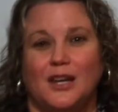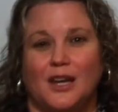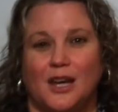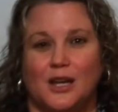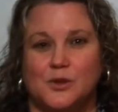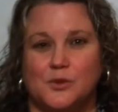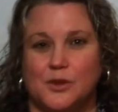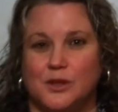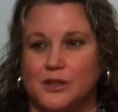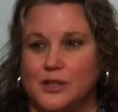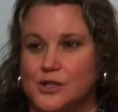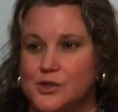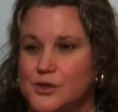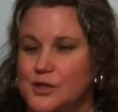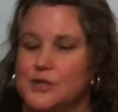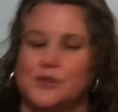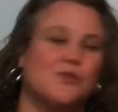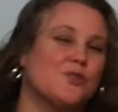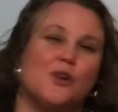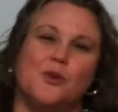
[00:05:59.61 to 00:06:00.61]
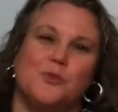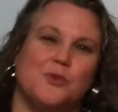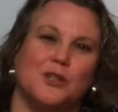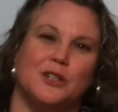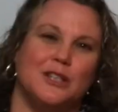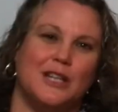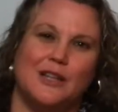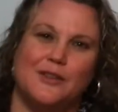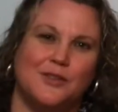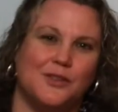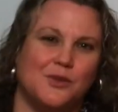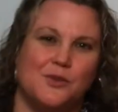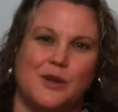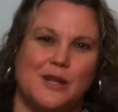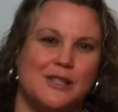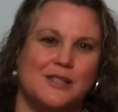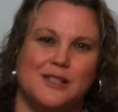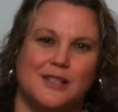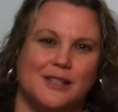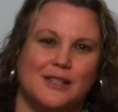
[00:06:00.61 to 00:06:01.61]
and really transform their life in
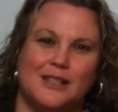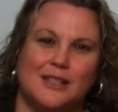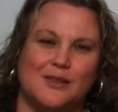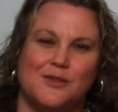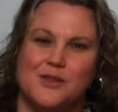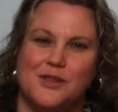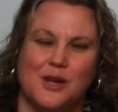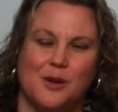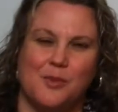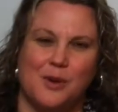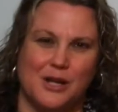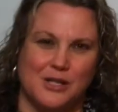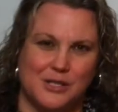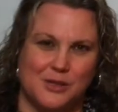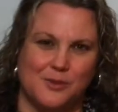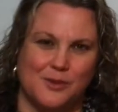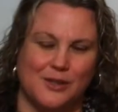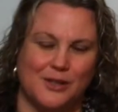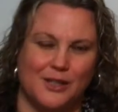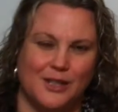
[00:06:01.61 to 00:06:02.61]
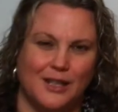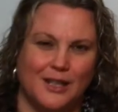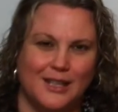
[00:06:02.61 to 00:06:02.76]
ways that they never thought possible.